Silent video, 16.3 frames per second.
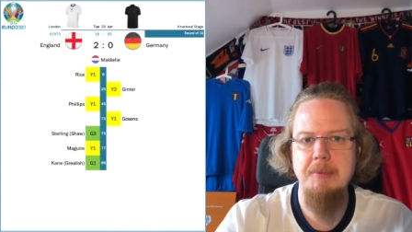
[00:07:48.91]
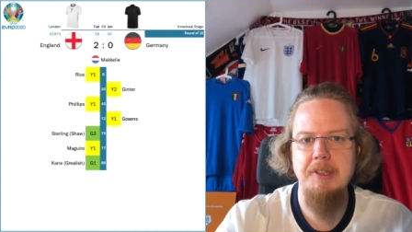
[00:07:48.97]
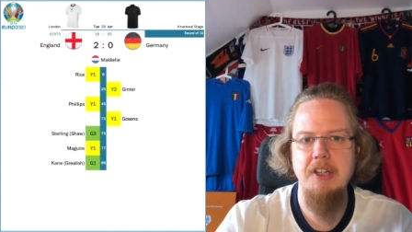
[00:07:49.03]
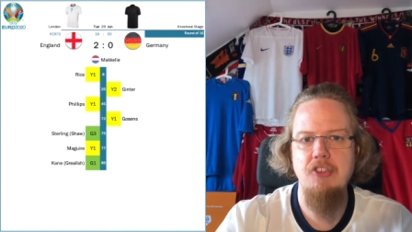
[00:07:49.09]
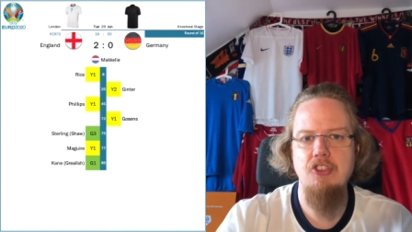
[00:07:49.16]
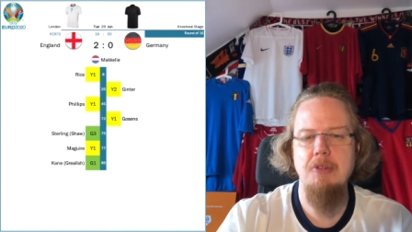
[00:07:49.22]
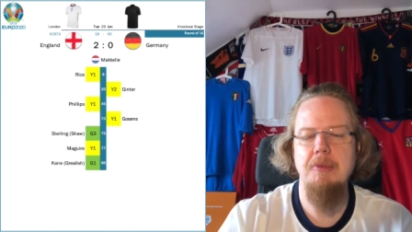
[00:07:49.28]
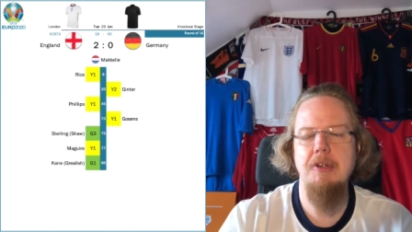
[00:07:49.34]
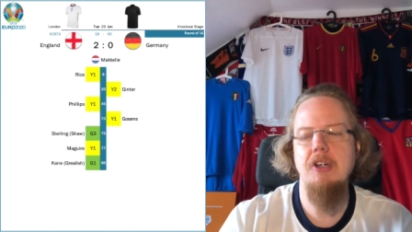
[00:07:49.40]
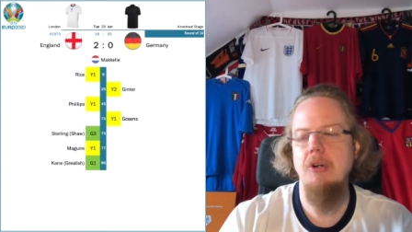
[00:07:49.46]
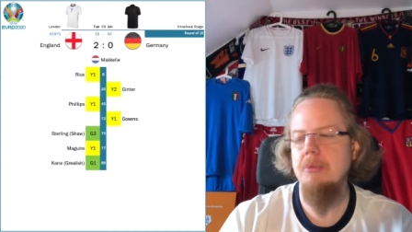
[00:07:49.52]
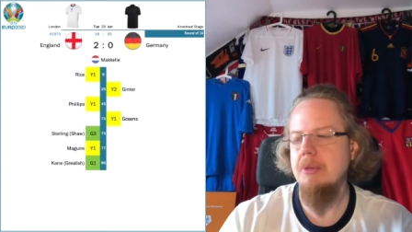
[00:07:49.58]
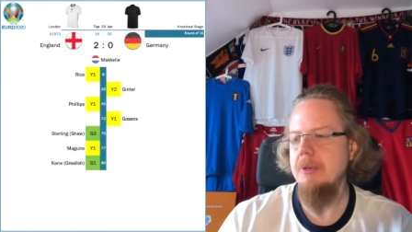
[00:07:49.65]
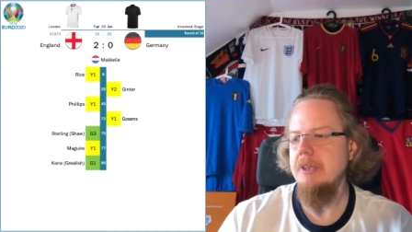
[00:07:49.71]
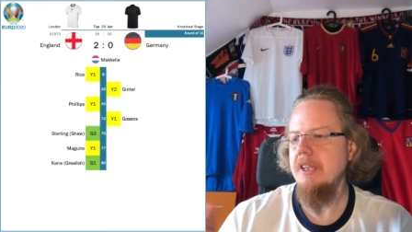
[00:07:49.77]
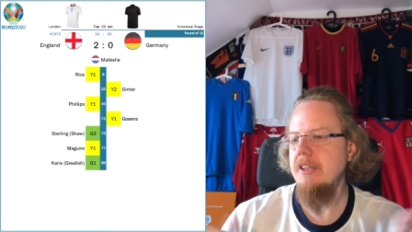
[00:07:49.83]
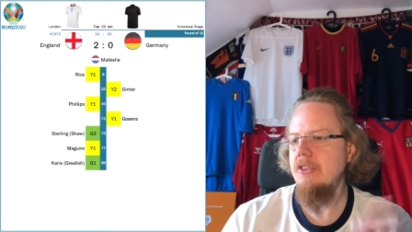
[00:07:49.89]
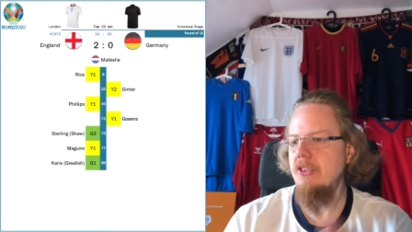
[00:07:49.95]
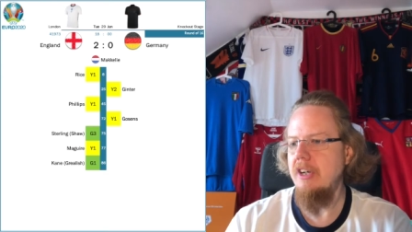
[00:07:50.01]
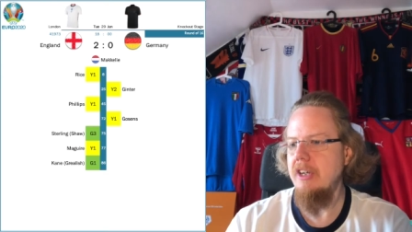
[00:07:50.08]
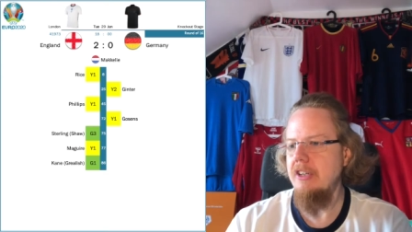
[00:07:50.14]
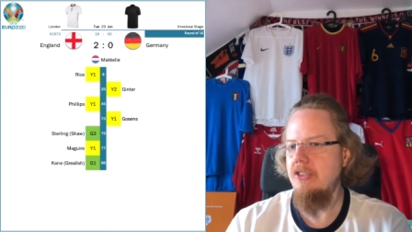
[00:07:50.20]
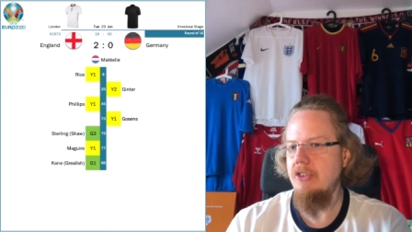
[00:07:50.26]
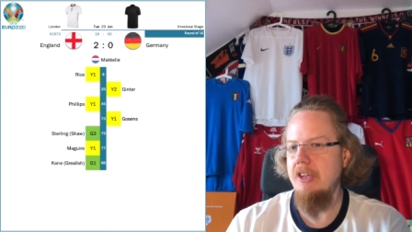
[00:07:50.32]
I mean, the German commentator
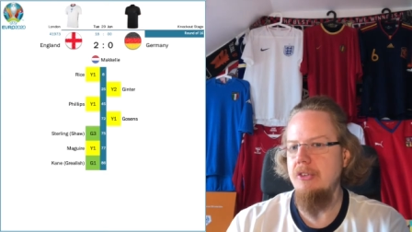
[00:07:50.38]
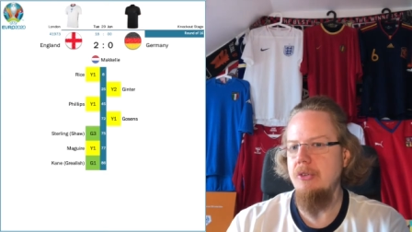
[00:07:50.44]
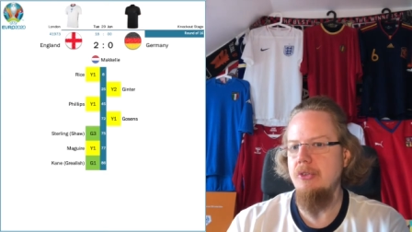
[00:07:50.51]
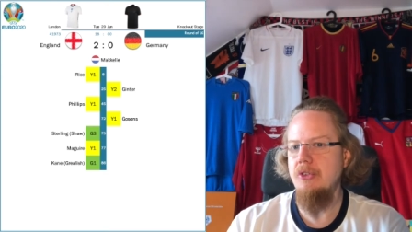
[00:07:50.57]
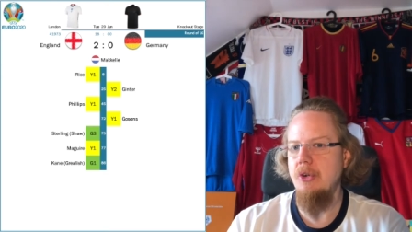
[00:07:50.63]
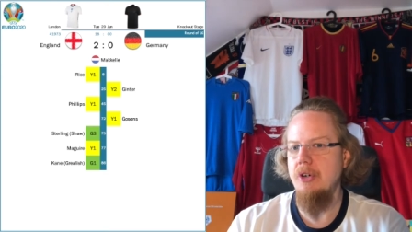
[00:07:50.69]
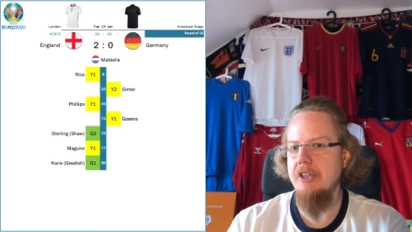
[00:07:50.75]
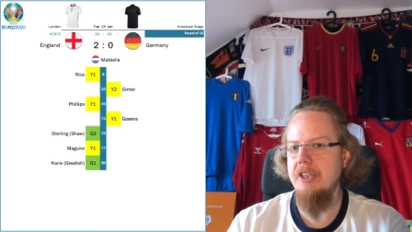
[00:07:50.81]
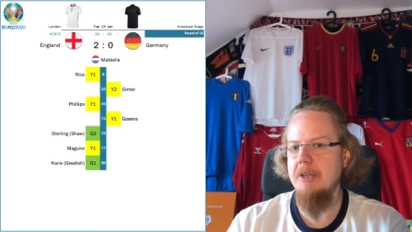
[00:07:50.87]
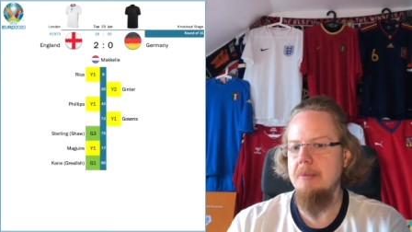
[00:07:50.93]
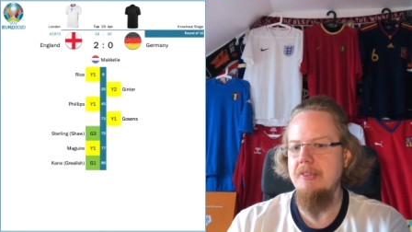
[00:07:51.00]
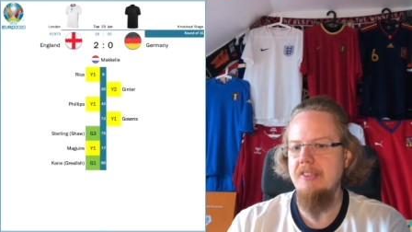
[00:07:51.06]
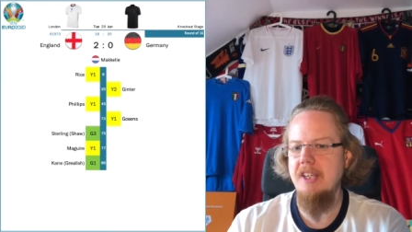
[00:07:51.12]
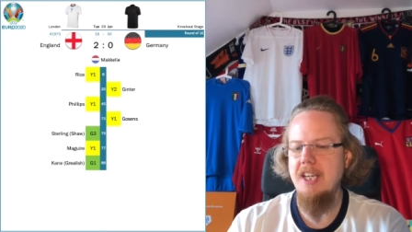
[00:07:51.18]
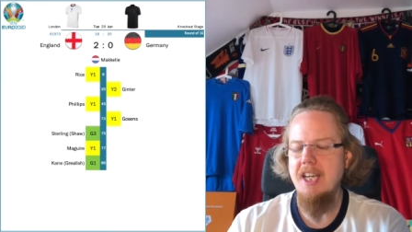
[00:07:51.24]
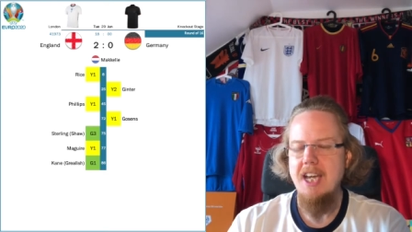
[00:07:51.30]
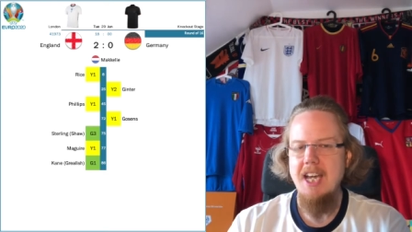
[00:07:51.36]
tried, tried to talk it up and say,